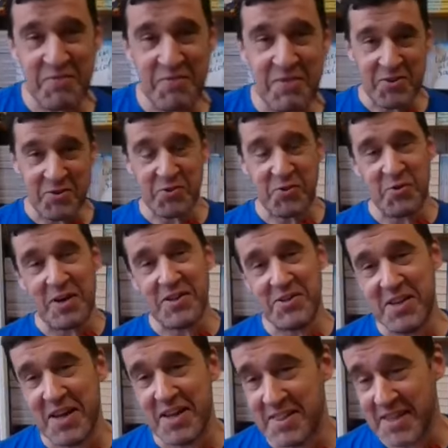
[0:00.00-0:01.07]
a very good
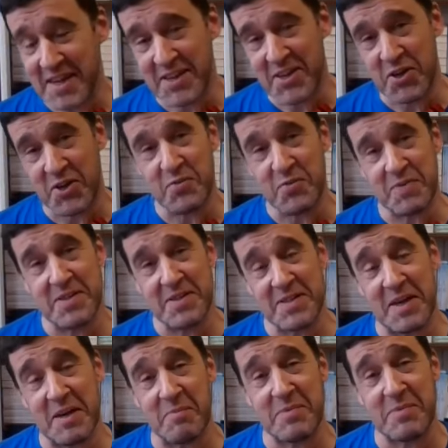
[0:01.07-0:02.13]
question, and thank you for the
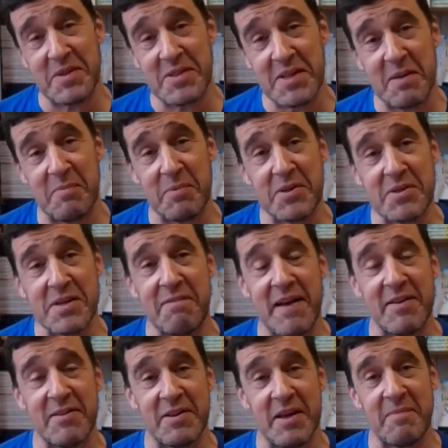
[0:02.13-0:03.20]
tip. Because I
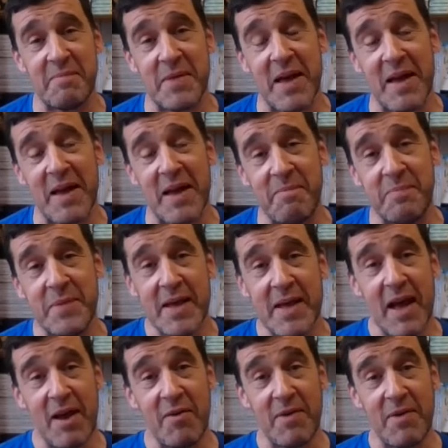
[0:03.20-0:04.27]
found
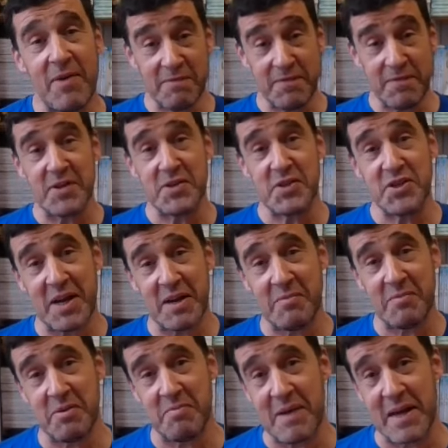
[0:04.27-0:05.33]
I read the first
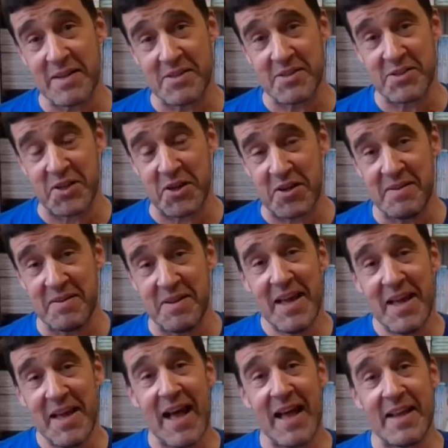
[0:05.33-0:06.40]
chapter at Manston,
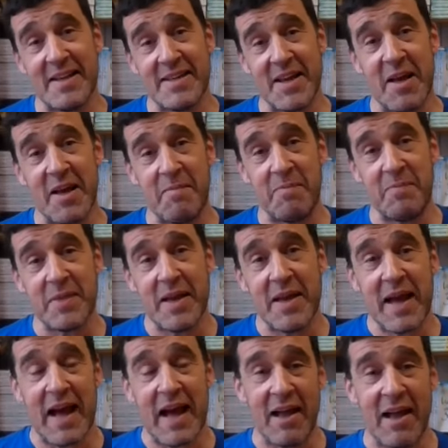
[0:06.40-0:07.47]
and
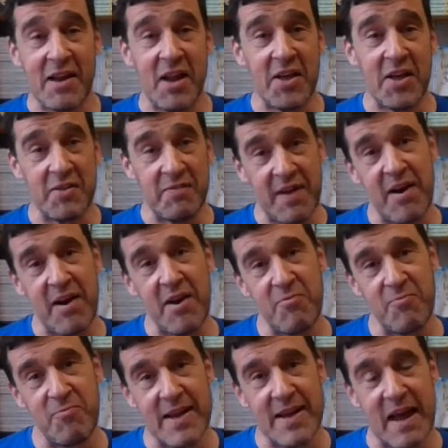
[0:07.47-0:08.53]
I learned a
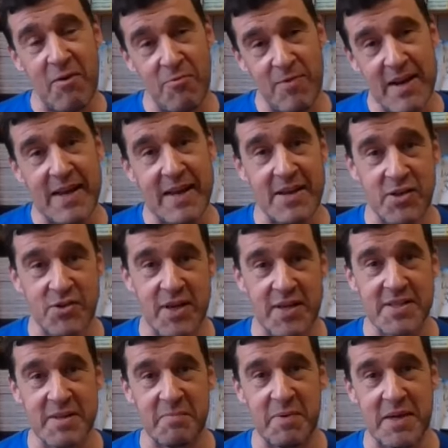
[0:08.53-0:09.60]
really
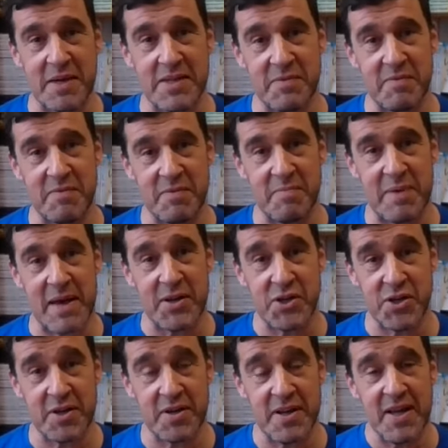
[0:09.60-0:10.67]
interesting piece of
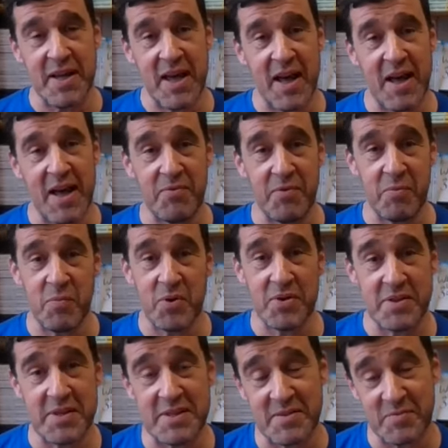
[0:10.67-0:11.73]
information from one
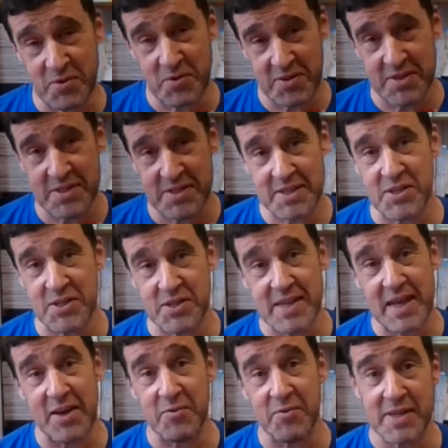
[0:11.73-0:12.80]
of the teachers
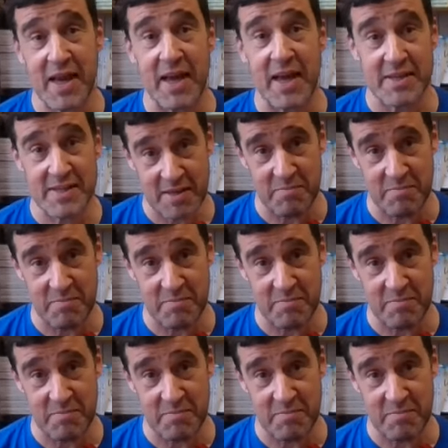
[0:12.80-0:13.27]
there, who's kindly